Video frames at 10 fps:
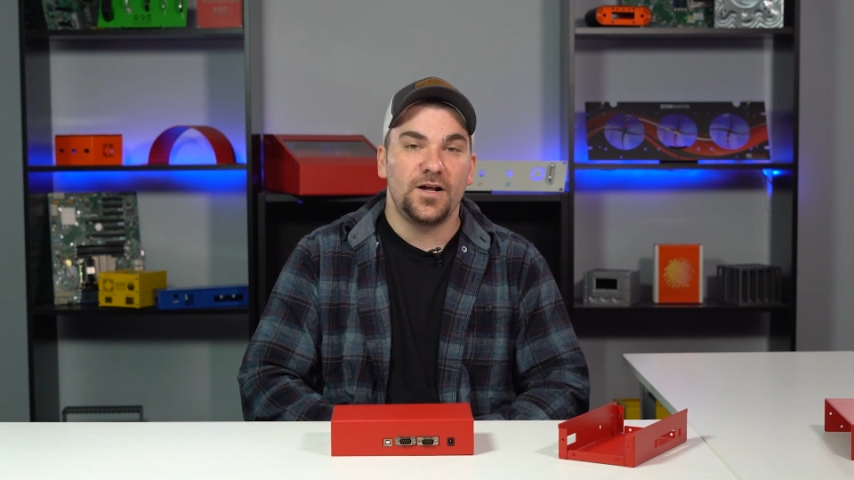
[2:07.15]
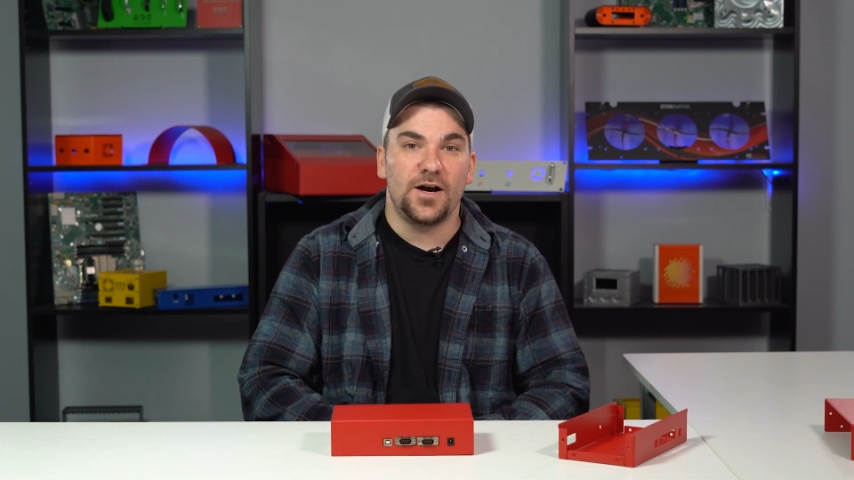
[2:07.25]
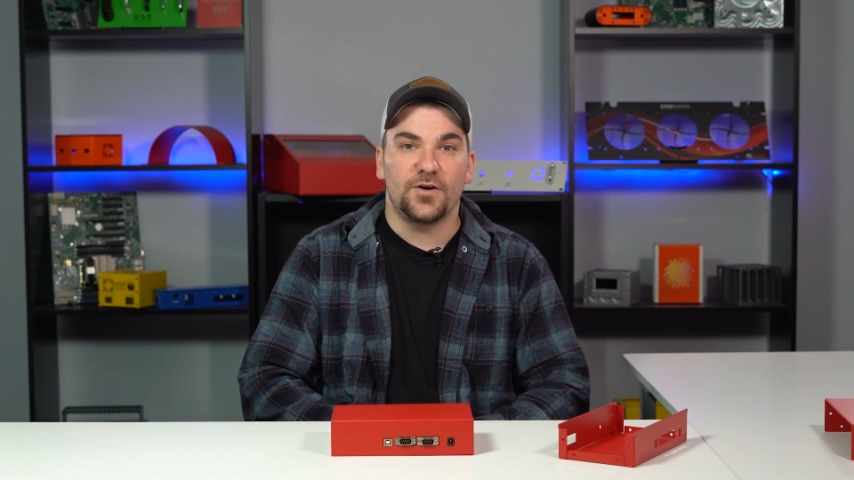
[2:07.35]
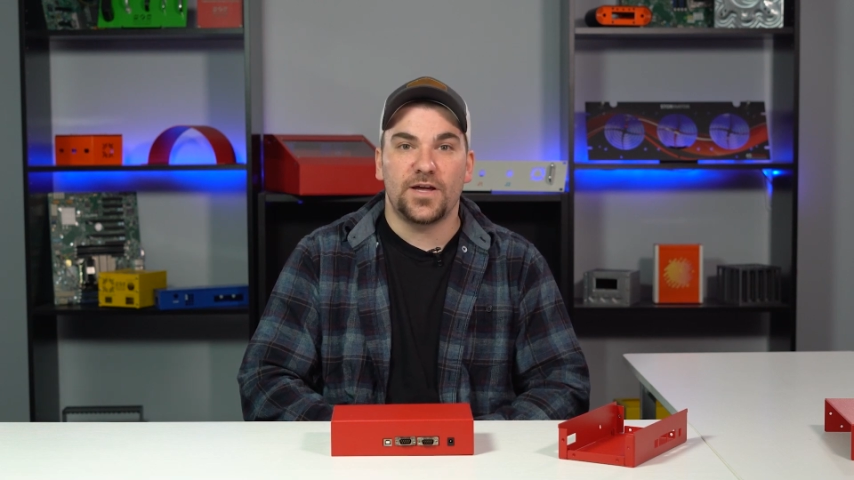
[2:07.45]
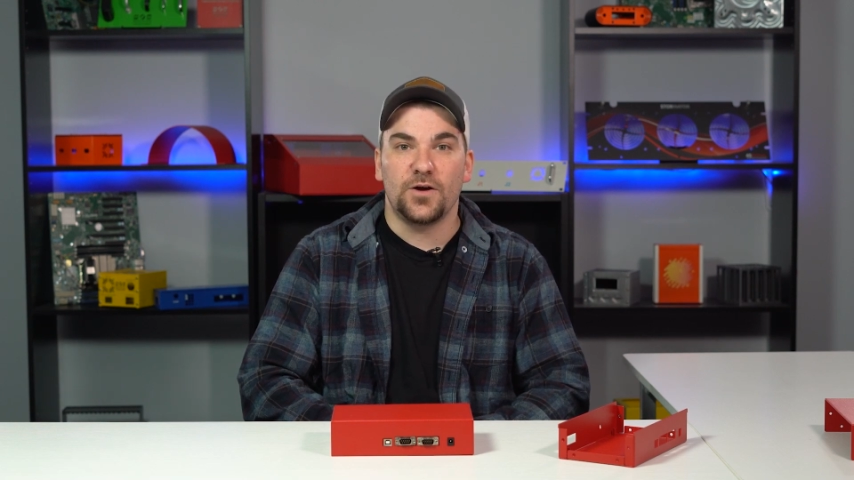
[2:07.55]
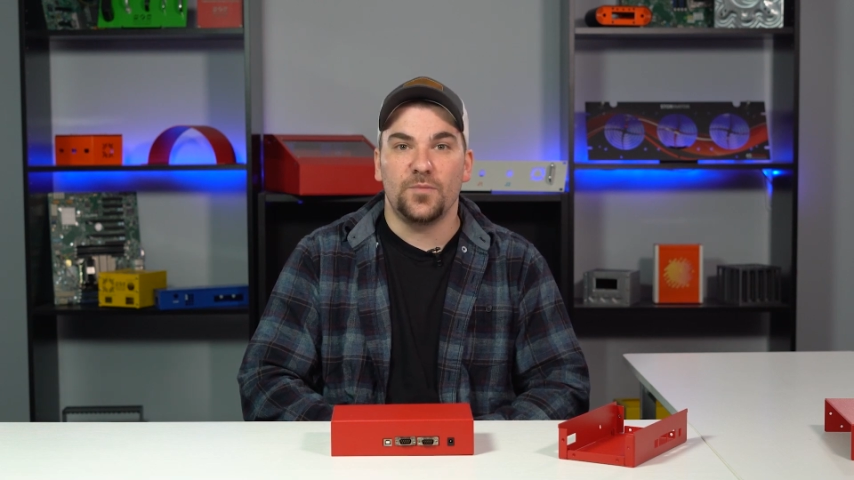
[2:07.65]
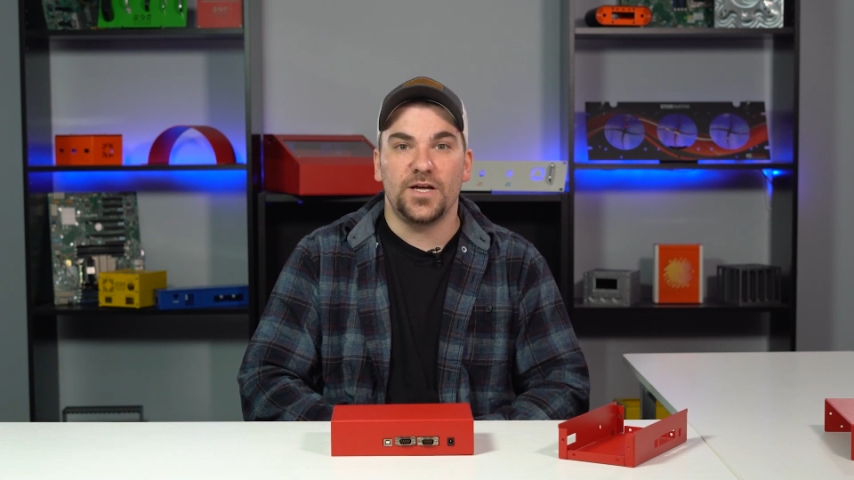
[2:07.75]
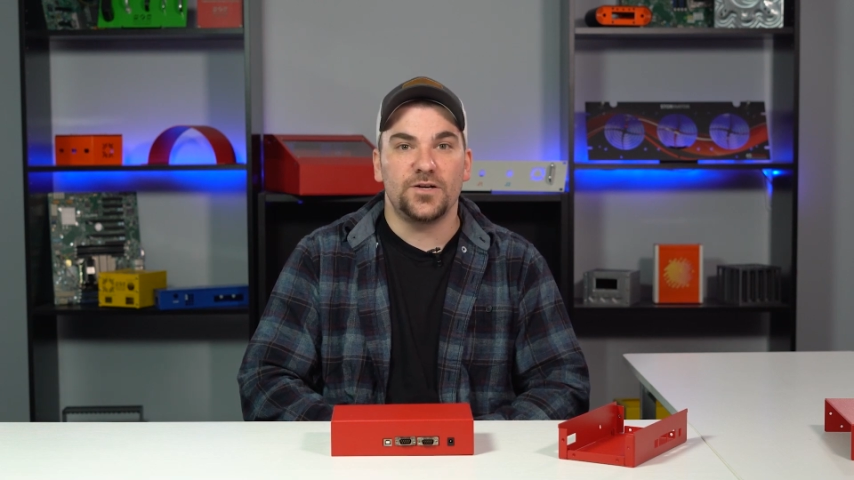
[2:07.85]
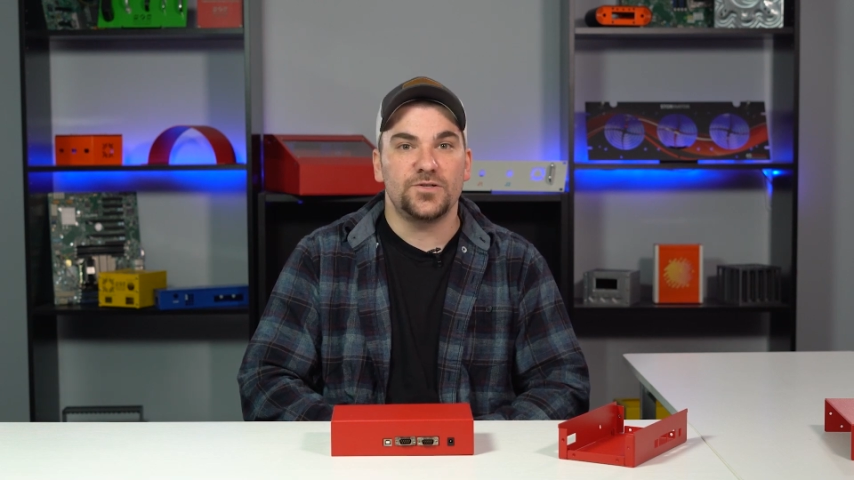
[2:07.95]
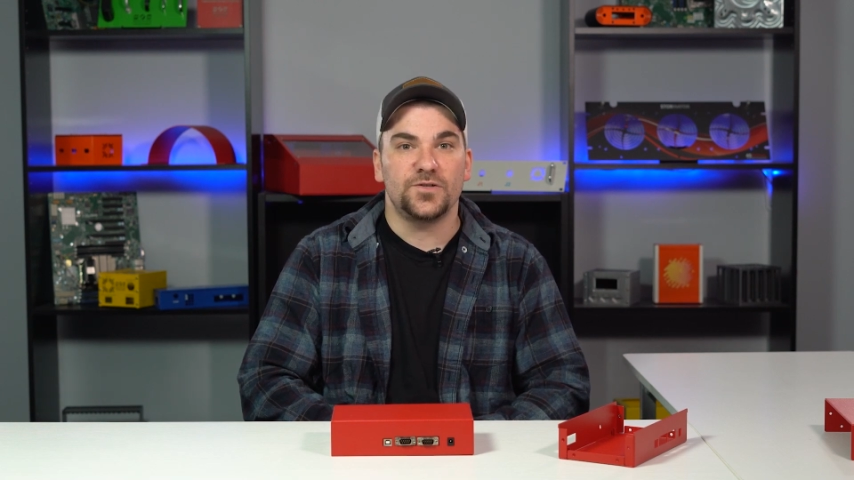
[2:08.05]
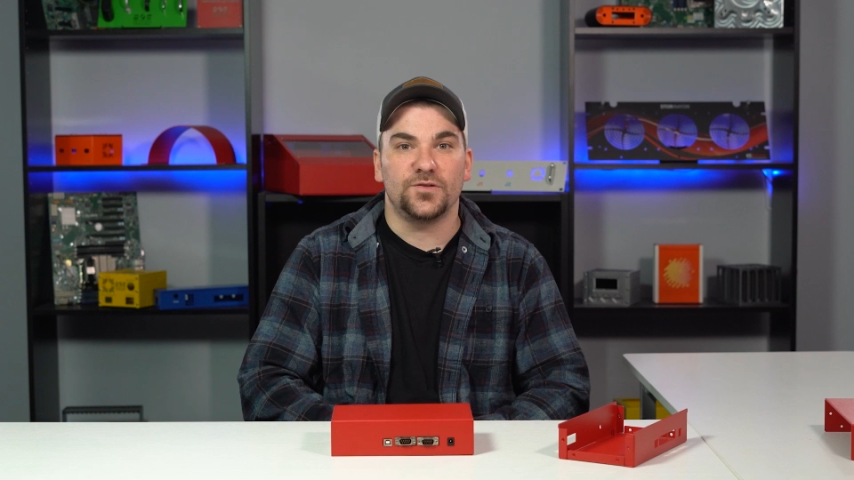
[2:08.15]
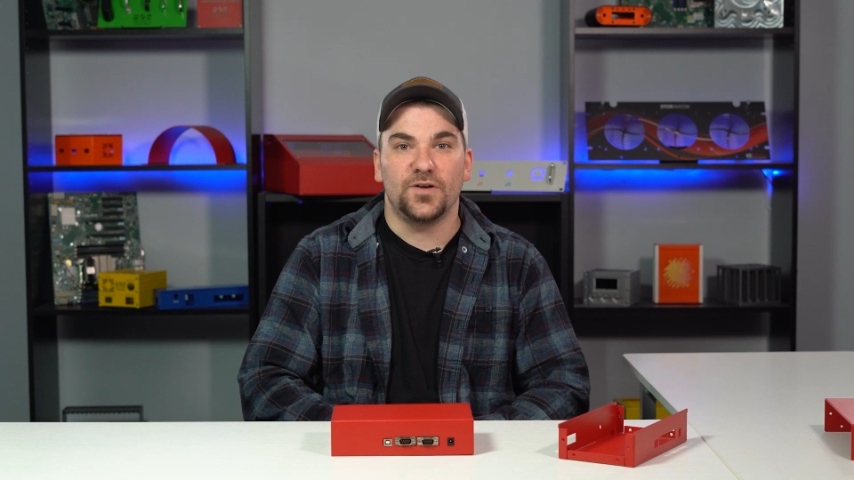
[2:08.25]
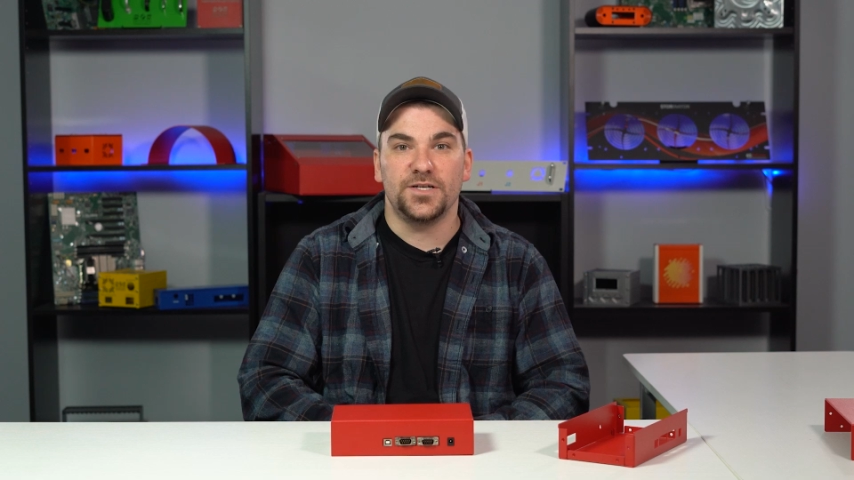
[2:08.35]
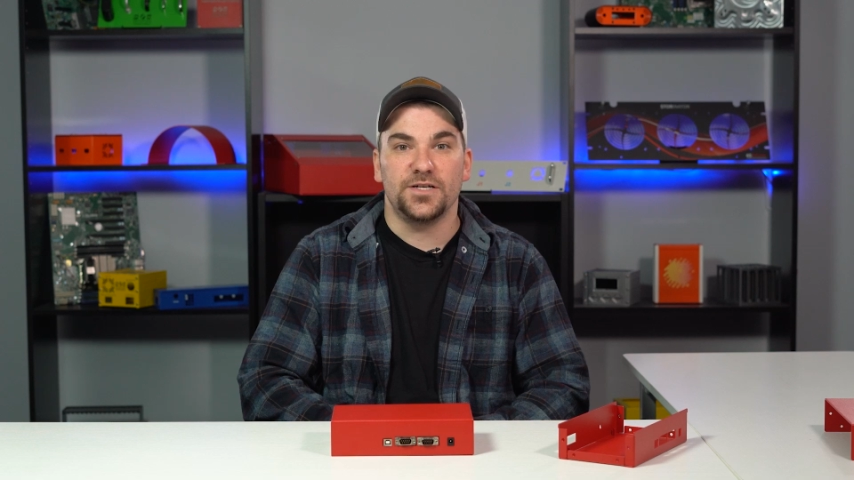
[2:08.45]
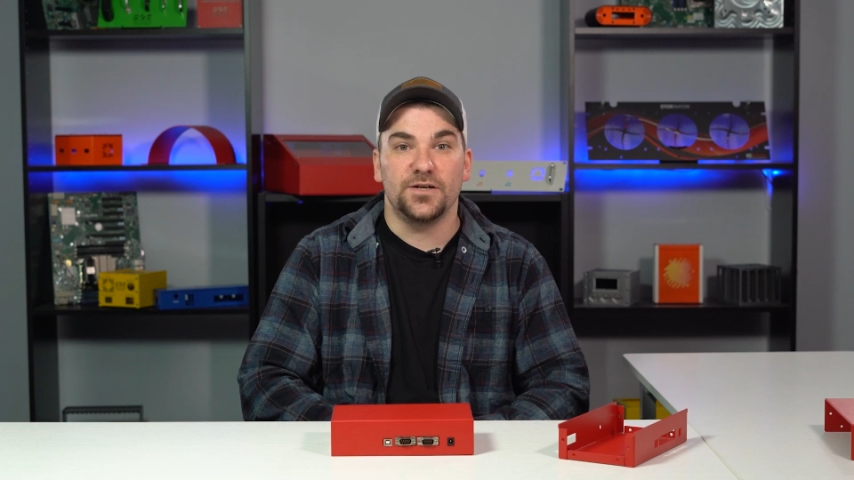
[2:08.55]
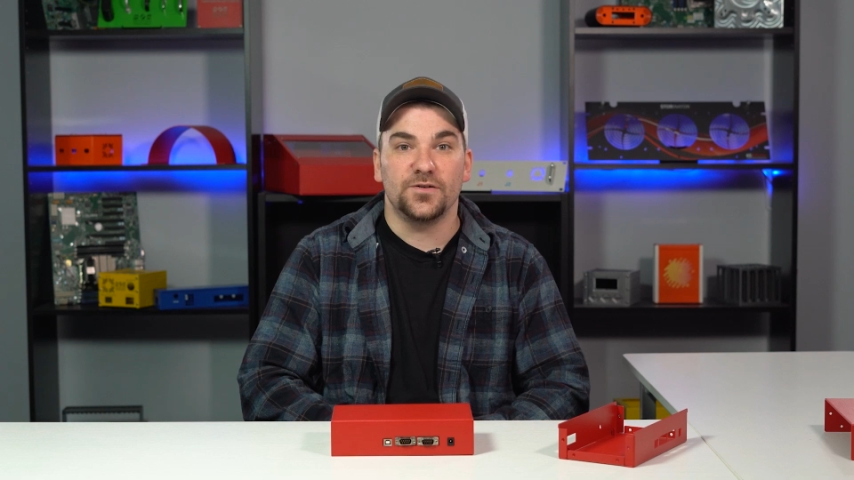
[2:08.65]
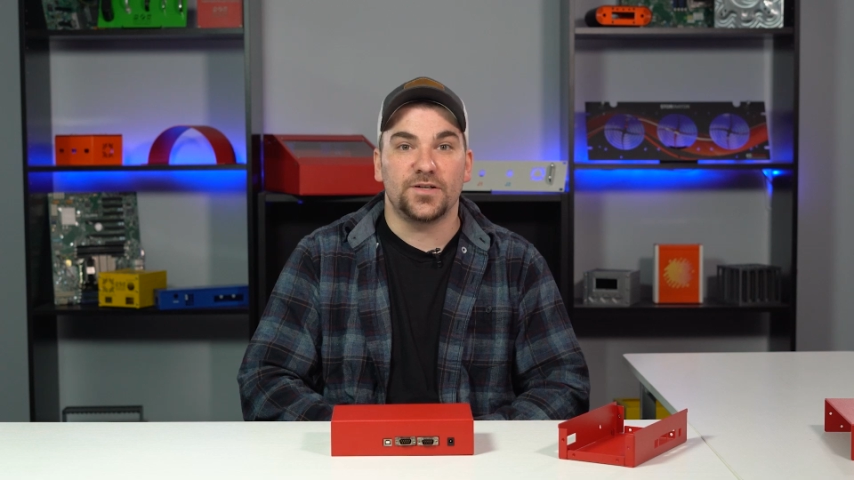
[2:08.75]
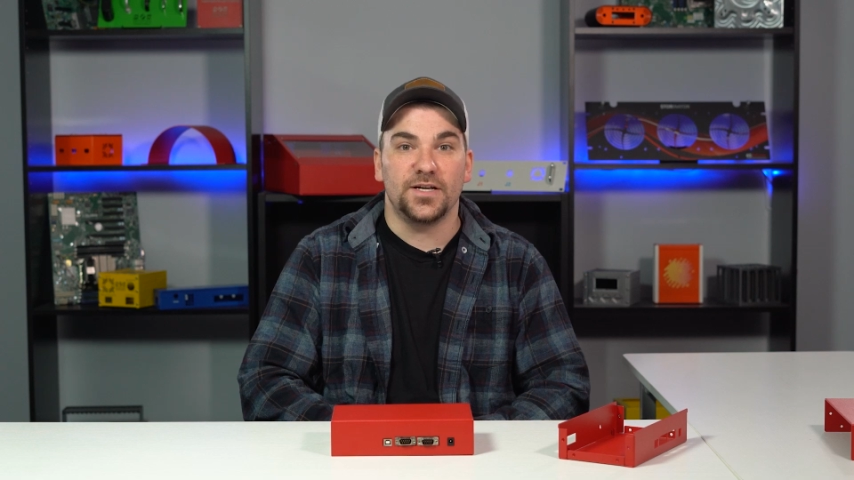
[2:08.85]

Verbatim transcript: our account managers or engineers